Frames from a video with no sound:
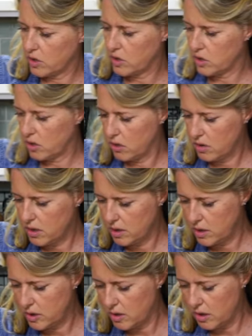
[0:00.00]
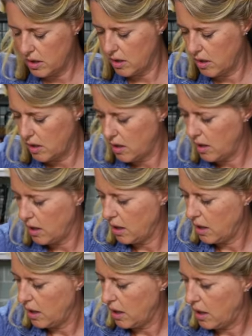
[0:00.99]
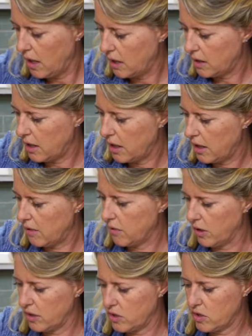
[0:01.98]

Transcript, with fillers: to stir this and cover it.